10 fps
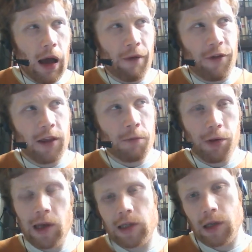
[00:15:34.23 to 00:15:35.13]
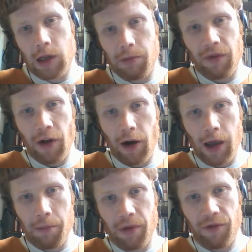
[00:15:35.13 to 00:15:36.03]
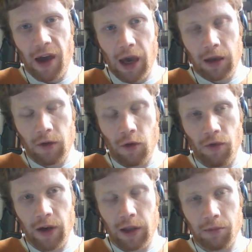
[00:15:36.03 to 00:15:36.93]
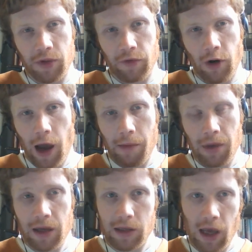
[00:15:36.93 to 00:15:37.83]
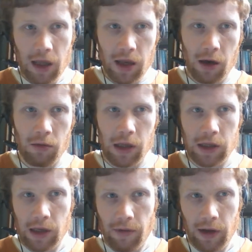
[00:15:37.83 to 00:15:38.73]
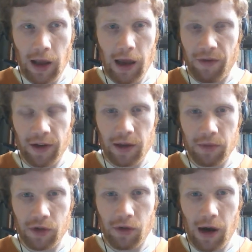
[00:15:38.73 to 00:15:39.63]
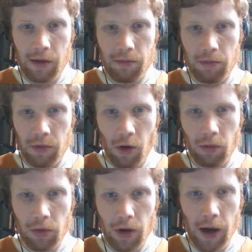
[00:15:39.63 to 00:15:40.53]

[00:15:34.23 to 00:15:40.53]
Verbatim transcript: I think the police need to be very empathetic to victims of crime because they deal with this every day. Victims of crime don't.